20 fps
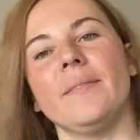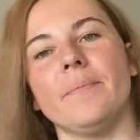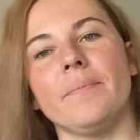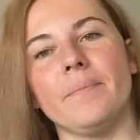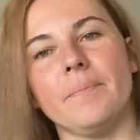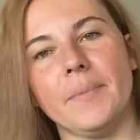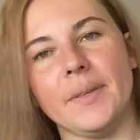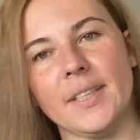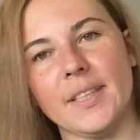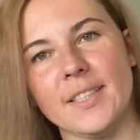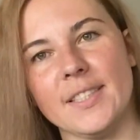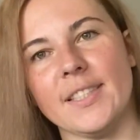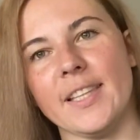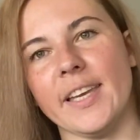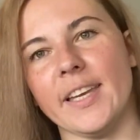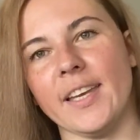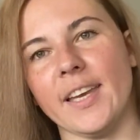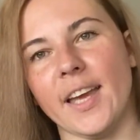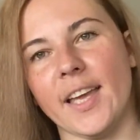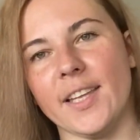but it's
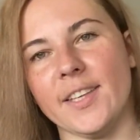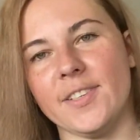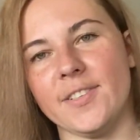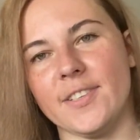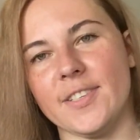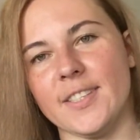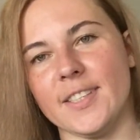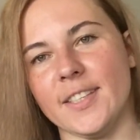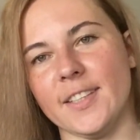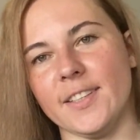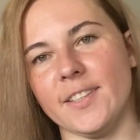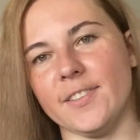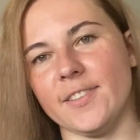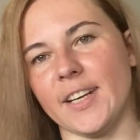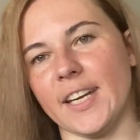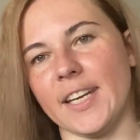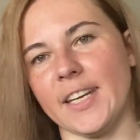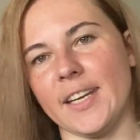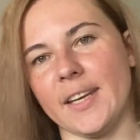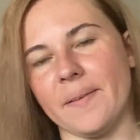like anthracite
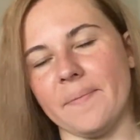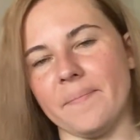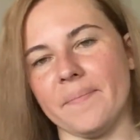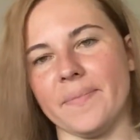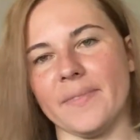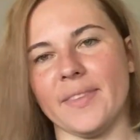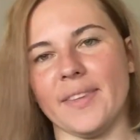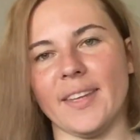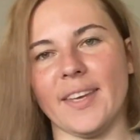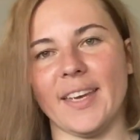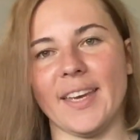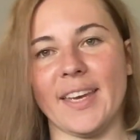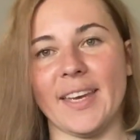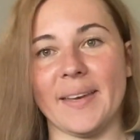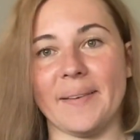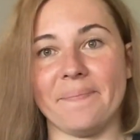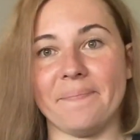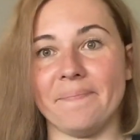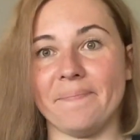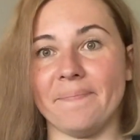gray.
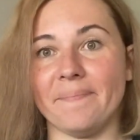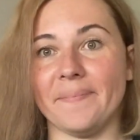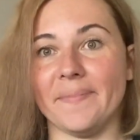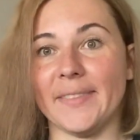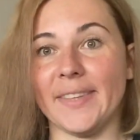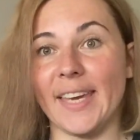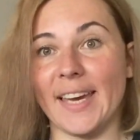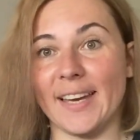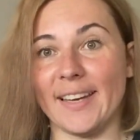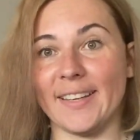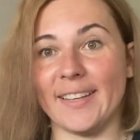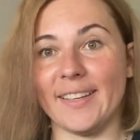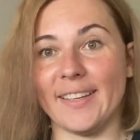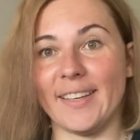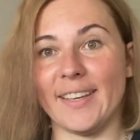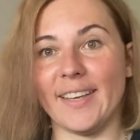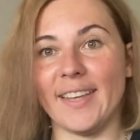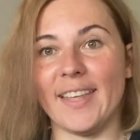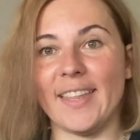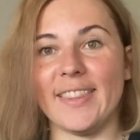Yeah,
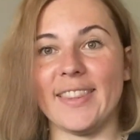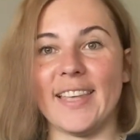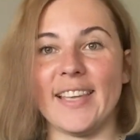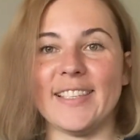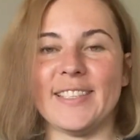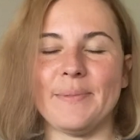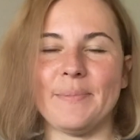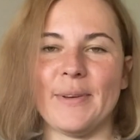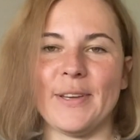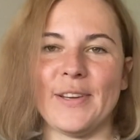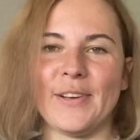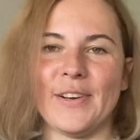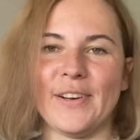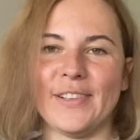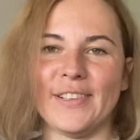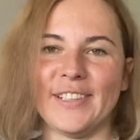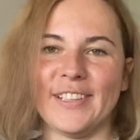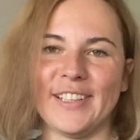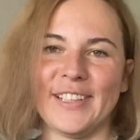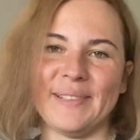that's my
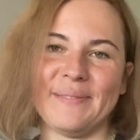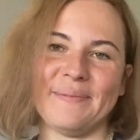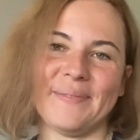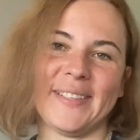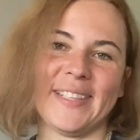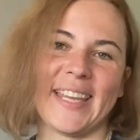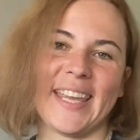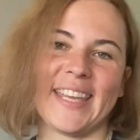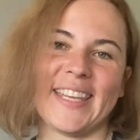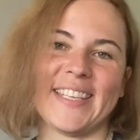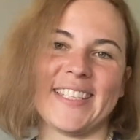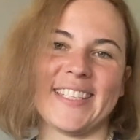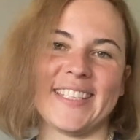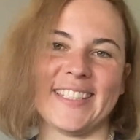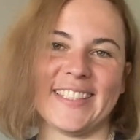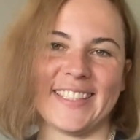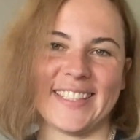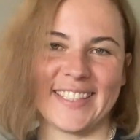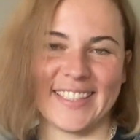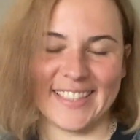color combination.